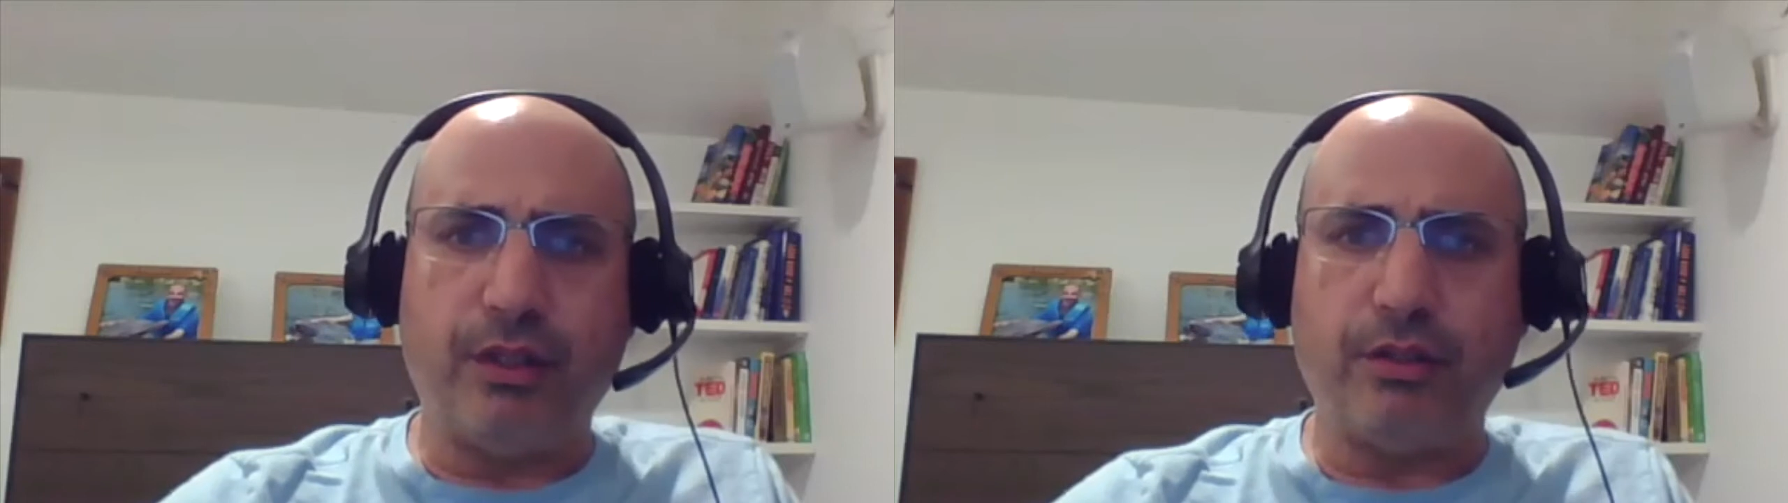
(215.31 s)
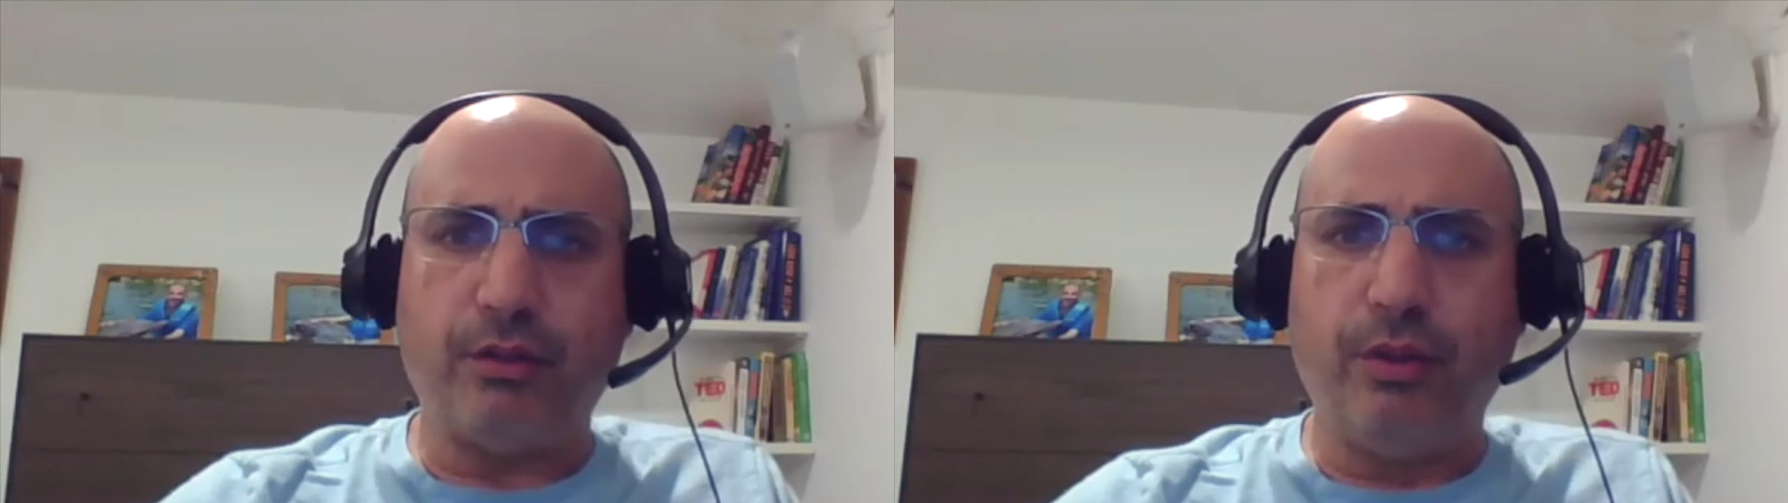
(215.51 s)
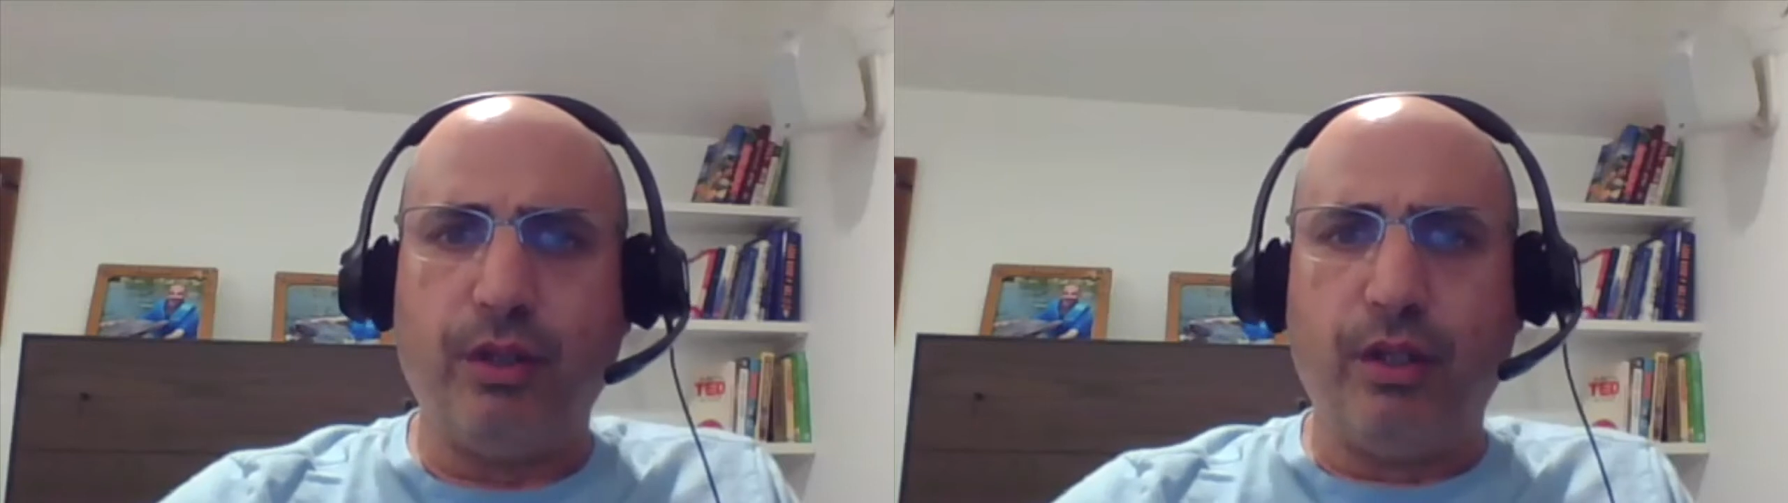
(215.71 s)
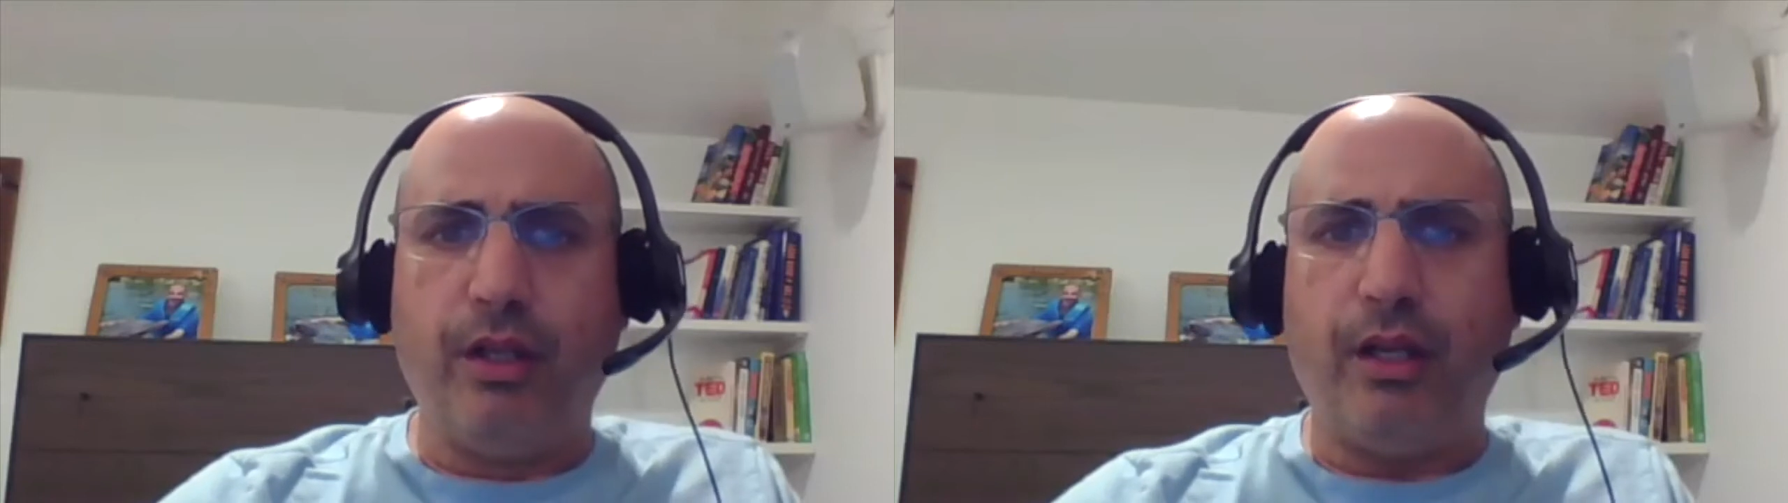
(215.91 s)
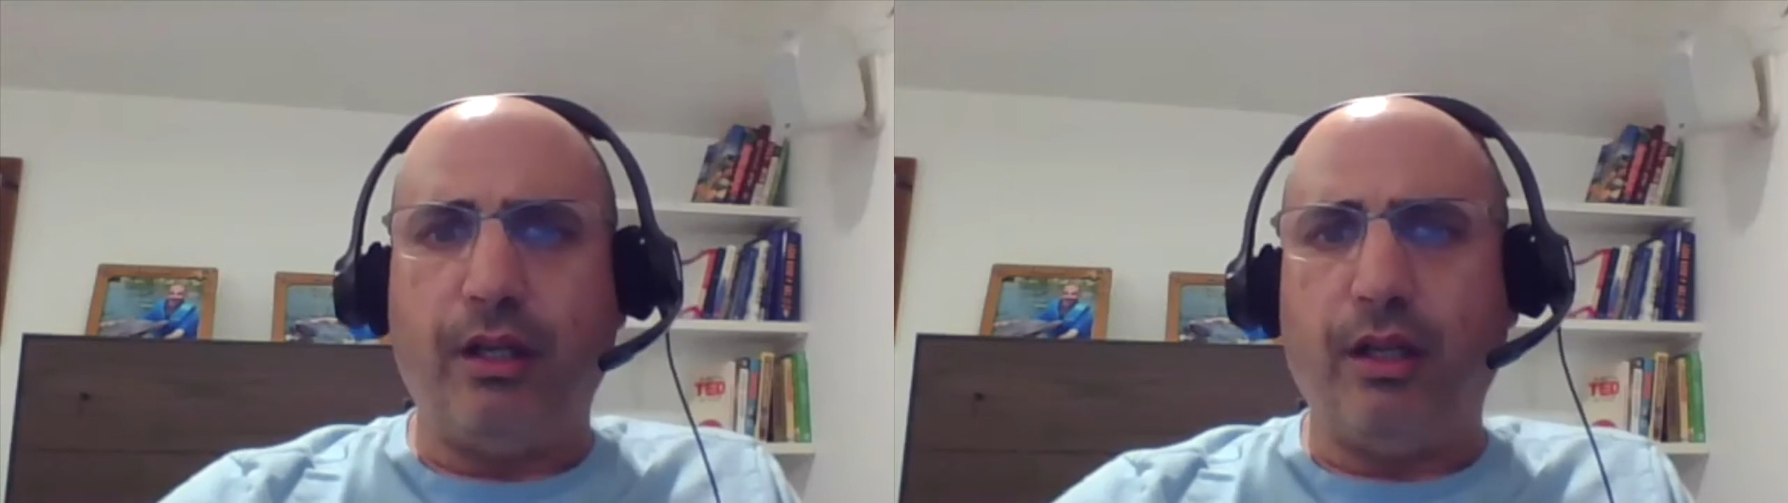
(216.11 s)
So
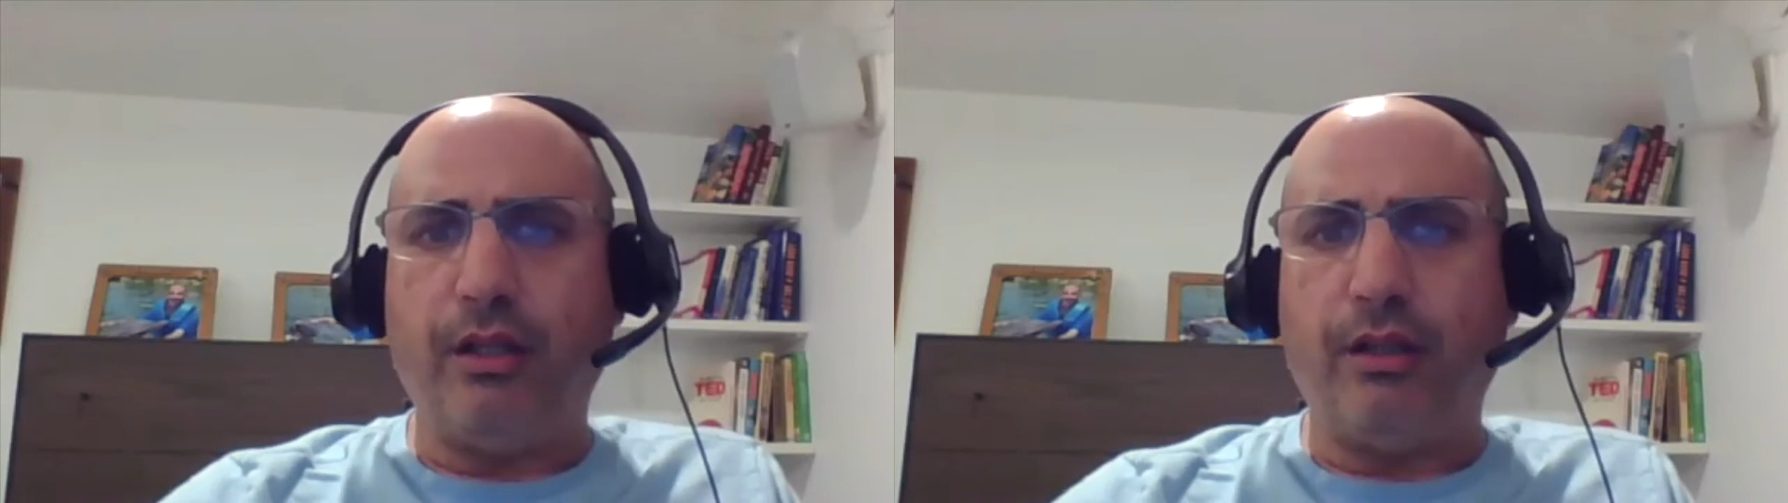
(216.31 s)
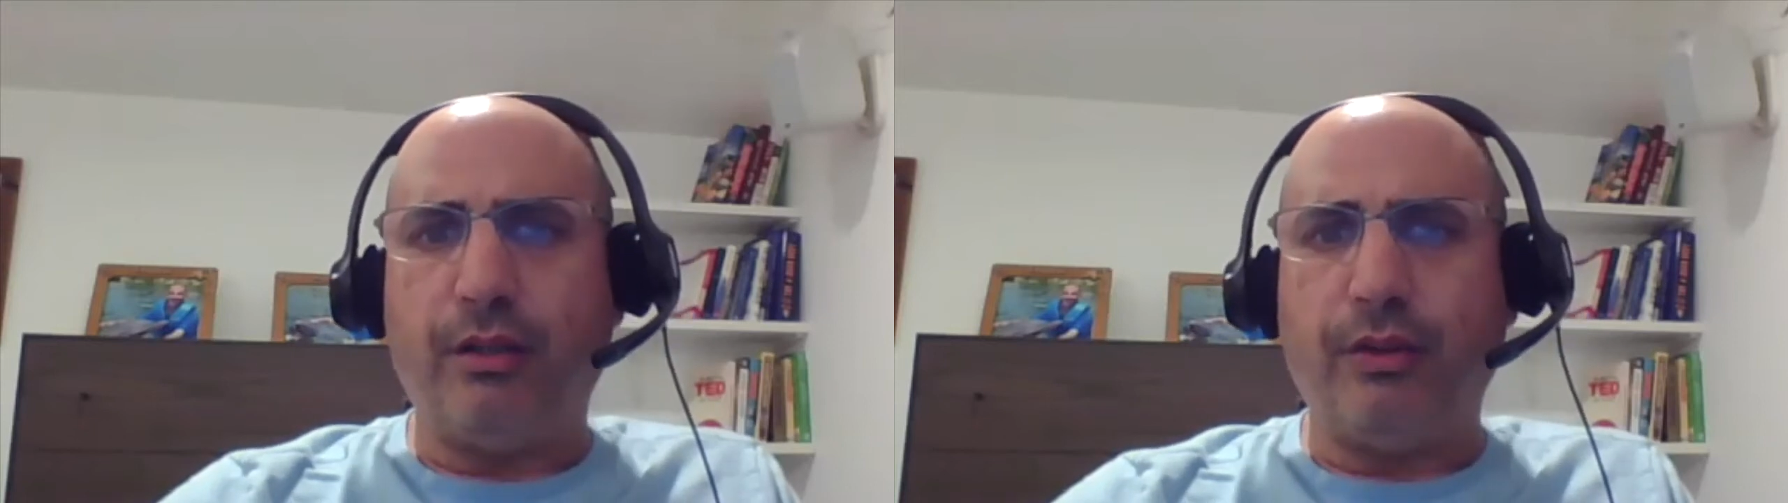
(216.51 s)
and